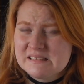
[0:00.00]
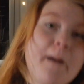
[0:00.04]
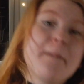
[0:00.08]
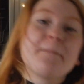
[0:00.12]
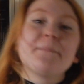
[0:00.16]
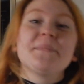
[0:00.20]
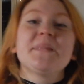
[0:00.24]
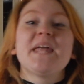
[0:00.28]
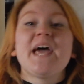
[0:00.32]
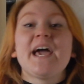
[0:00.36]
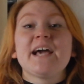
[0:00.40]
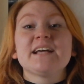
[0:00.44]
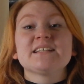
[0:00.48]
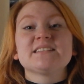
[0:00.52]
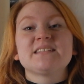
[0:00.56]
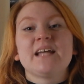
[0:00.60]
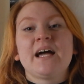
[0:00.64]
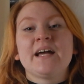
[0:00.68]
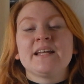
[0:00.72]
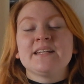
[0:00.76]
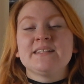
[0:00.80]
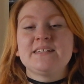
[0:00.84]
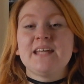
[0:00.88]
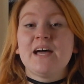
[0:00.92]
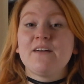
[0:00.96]
Up next,
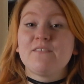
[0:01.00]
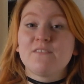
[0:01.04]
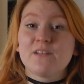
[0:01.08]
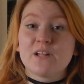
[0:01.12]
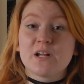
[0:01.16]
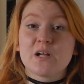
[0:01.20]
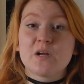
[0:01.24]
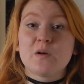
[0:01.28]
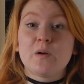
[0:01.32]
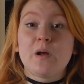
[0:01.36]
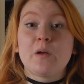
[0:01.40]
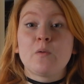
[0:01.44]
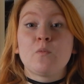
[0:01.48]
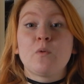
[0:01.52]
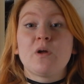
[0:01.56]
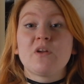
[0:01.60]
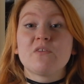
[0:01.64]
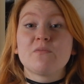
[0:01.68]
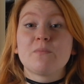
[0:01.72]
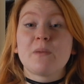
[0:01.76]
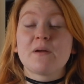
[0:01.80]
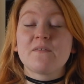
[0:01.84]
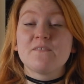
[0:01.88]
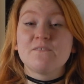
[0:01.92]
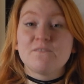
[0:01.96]
I definitely read one
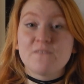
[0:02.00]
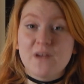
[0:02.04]
of my